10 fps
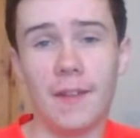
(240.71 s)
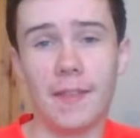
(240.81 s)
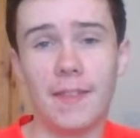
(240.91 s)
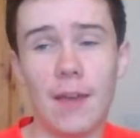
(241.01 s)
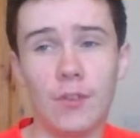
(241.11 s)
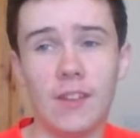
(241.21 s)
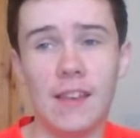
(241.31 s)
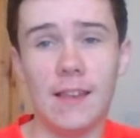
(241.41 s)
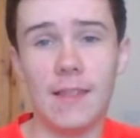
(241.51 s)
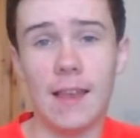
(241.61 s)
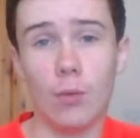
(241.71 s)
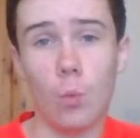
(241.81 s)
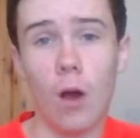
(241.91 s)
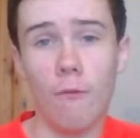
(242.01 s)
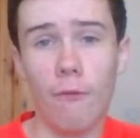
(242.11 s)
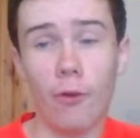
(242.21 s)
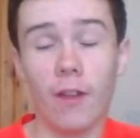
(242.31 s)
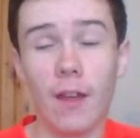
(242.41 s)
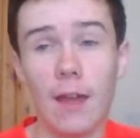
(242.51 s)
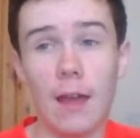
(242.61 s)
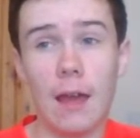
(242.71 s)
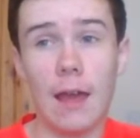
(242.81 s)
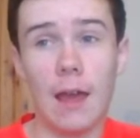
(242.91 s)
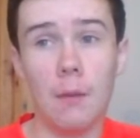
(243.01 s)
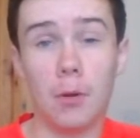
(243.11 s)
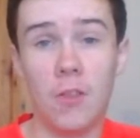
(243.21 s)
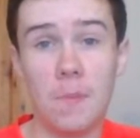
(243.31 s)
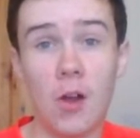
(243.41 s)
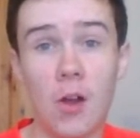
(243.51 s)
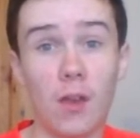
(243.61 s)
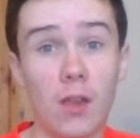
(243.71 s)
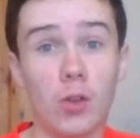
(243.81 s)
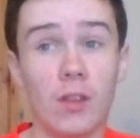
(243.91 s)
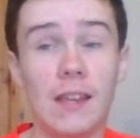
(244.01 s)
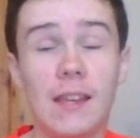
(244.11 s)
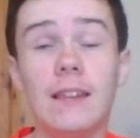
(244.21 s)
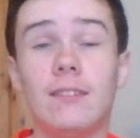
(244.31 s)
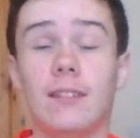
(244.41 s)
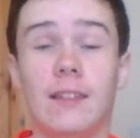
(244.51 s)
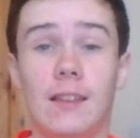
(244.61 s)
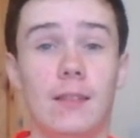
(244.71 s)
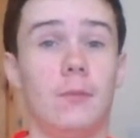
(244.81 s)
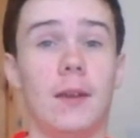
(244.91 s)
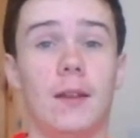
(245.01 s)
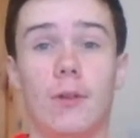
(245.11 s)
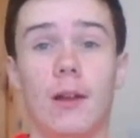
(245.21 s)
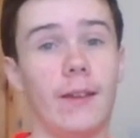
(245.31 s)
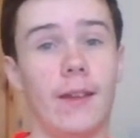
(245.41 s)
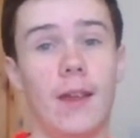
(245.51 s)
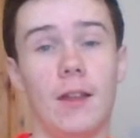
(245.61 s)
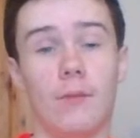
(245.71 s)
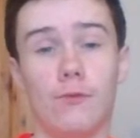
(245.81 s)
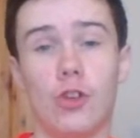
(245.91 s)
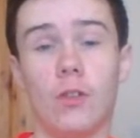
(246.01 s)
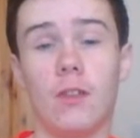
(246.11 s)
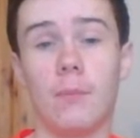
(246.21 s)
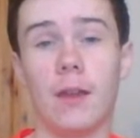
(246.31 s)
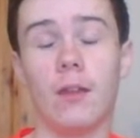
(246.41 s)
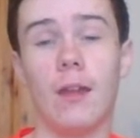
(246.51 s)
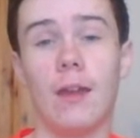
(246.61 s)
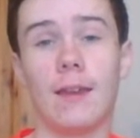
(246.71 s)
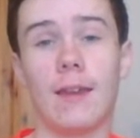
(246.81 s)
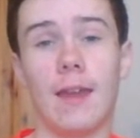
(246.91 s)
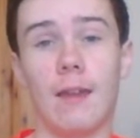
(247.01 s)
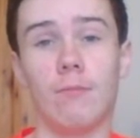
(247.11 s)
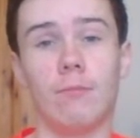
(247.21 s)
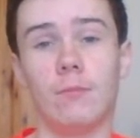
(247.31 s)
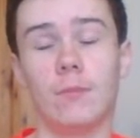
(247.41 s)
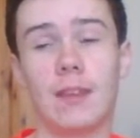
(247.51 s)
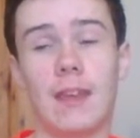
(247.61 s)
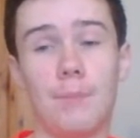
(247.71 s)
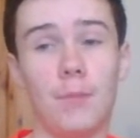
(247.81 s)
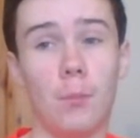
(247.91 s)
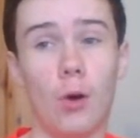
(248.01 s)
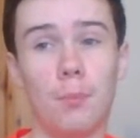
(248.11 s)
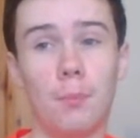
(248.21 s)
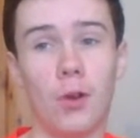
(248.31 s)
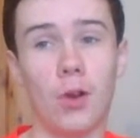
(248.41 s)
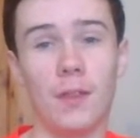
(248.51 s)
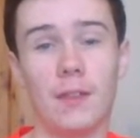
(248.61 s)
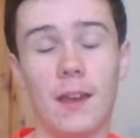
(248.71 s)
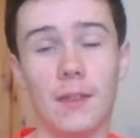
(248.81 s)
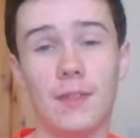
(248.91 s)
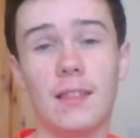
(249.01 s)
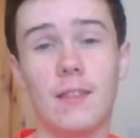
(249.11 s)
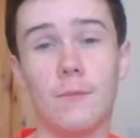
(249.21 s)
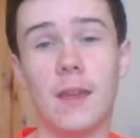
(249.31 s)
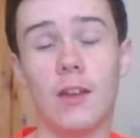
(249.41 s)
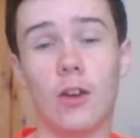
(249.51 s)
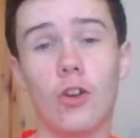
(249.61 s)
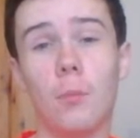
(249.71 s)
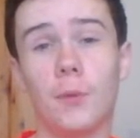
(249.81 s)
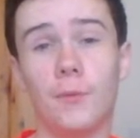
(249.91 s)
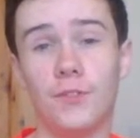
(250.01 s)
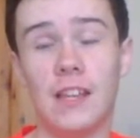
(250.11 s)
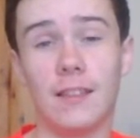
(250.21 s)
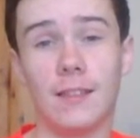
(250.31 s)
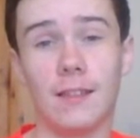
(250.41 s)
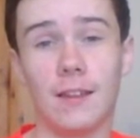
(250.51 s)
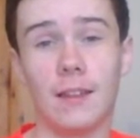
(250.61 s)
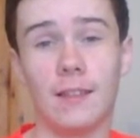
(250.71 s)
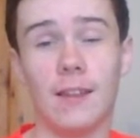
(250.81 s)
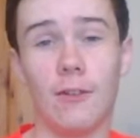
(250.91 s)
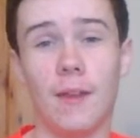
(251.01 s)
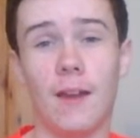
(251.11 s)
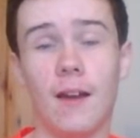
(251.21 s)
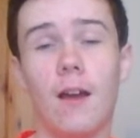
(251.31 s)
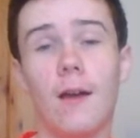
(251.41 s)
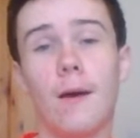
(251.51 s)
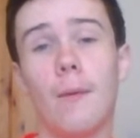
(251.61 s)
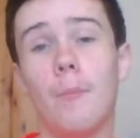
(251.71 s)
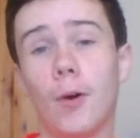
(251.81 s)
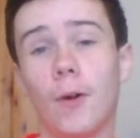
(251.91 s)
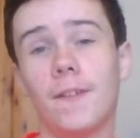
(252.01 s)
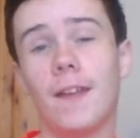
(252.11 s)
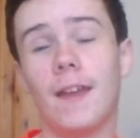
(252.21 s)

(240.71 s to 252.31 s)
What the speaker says: in 17th is Watford. But to be honest, I could easily see them getting relegated. I've just about kept them up because I think they've made a couple of decent signings here and there, but